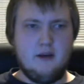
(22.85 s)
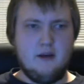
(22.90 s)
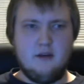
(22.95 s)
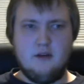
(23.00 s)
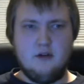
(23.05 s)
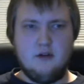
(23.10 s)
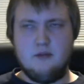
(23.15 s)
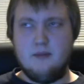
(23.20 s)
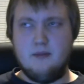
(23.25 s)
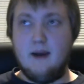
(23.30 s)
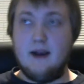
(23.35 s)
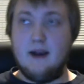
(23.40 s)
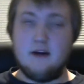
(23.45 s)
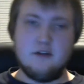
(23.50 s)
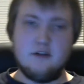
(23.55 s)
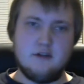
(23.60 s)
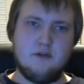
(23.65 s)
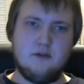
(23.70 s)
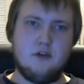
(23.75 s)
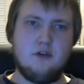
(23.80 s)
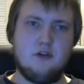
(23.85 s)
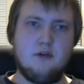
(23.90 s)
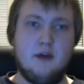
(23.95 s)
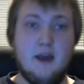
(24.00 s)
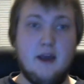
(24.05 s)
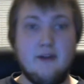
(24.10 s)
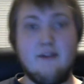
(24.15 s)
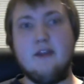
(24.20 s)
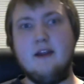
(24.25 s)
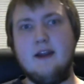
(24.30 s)
You know, Microsoft are doing
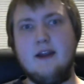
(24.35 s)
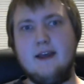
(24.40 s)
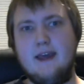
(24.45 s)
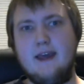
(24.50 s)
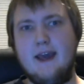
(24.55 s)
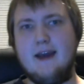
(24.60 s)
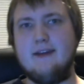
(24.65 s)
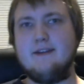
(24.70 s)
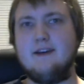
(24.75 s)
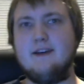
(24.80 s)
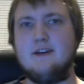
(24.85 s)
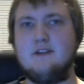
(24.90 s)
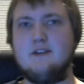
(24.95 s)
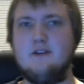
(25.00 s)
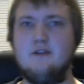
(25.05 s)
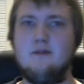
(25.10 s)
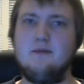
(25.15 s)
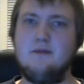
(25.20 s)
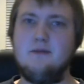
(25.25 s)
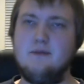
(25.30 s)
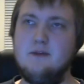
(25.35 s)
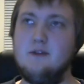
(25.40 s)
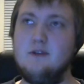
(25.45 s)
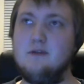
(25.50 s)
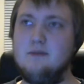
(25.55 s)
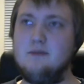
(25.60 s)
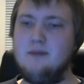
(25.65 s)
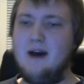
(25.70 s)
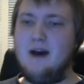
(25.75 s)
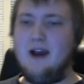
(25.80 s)
everything they can to get to
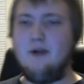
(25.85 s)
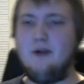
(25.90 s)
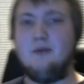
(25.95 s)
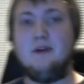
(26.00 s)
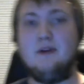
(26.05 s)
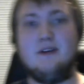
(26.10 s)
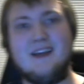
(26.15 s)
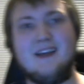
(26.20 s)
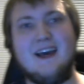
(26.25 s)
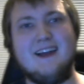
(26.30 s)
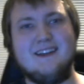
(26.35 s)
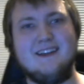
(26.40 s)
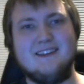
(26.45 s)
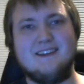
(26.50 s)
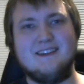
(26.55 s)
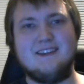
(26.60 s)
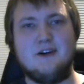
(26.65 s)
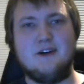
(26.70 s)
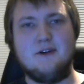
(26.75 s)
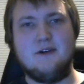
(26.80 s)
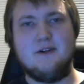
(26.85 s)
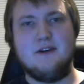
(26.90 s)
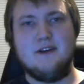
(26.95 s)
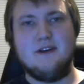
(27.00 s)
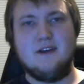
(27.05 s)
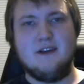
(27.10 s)
buy Windows 10. So.